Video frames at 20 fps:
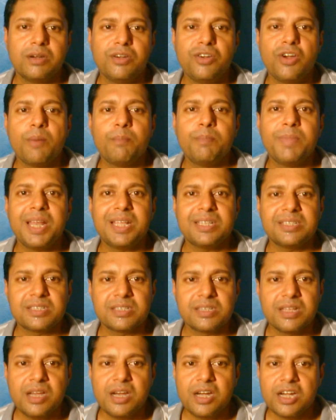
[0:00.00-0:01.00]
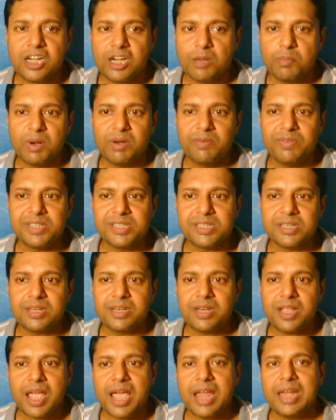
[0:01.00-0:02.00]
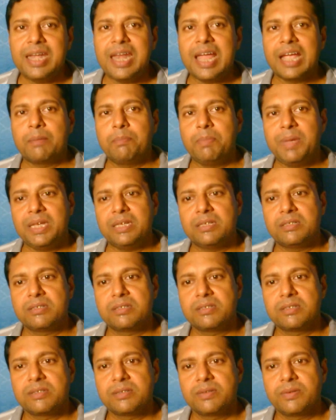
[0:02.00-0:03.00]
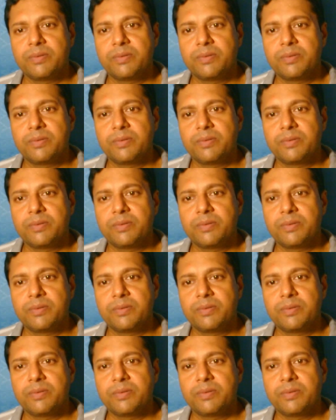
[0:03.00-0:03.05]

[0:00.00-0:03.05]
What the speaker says: numbness, double vision and neck pains.